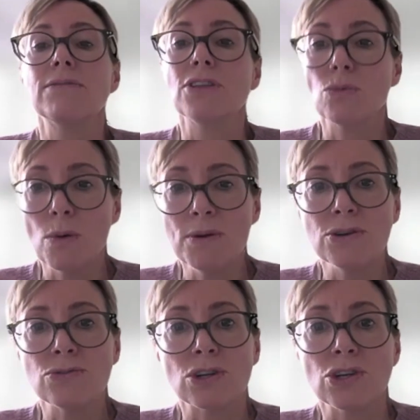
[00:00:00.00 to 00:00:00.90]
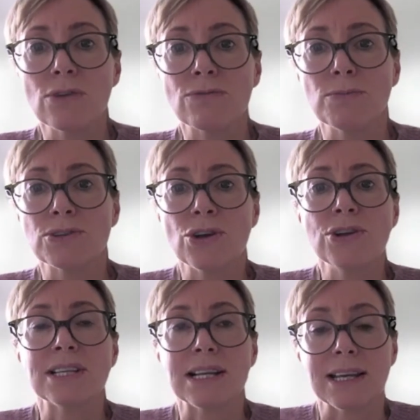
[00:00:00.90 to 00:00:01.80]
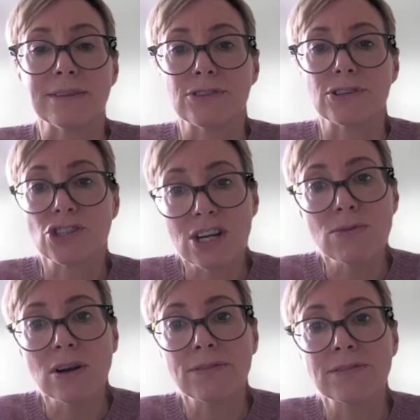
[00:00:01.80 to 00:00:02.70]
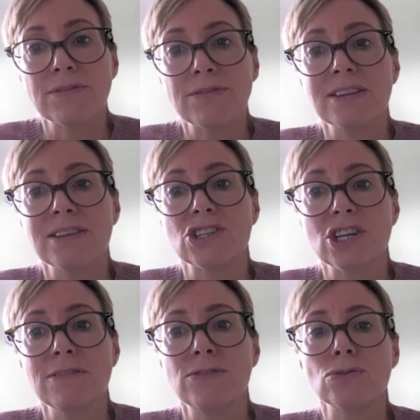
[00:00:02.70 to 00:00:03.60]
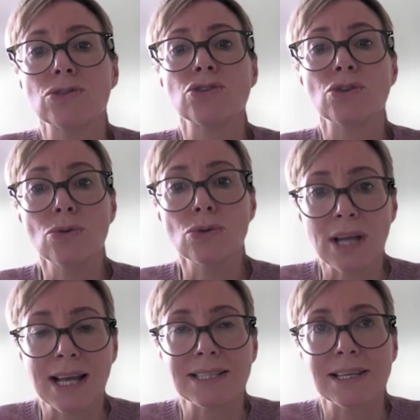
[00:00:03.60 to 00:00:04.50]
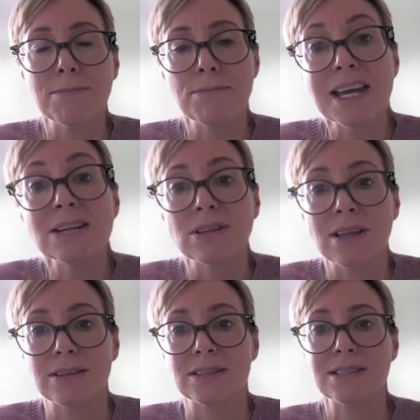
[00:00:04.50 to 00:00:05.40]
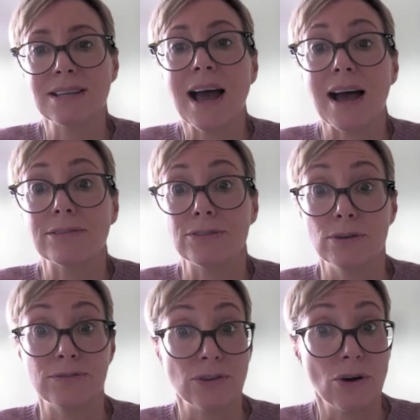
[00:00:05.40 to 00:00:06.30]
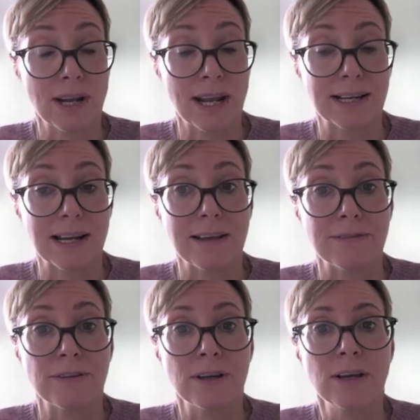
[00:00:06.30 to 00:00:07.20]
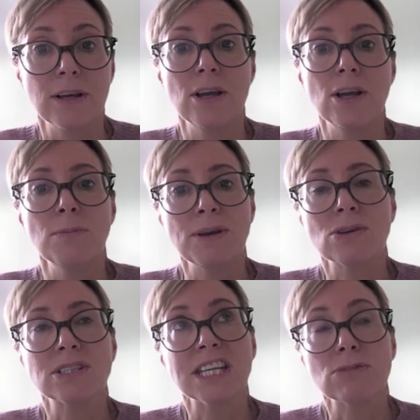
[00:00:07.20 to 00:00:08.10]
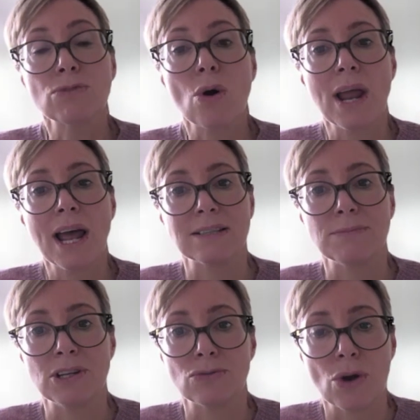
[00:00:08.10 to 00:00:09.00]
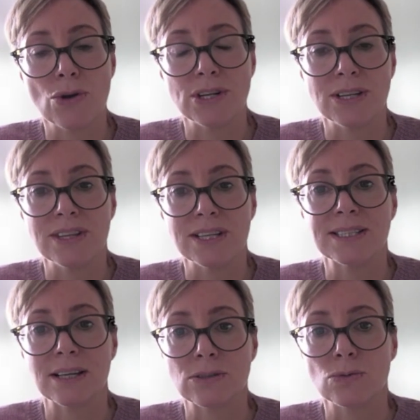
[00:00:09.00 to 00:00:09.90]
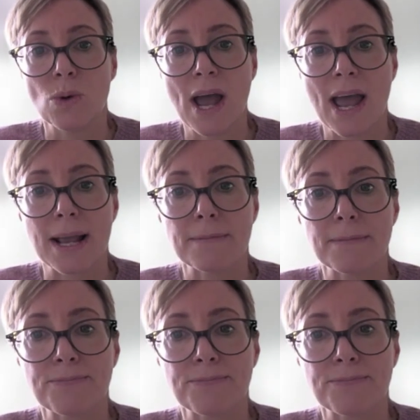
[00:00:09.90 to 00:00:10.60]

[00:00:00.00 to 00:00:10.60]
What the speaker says: for the woman who's returned from maternity leave, she will often find that she falls short as compared with other staff who have not had leave, because their role hasn't been eroded in this subtle way.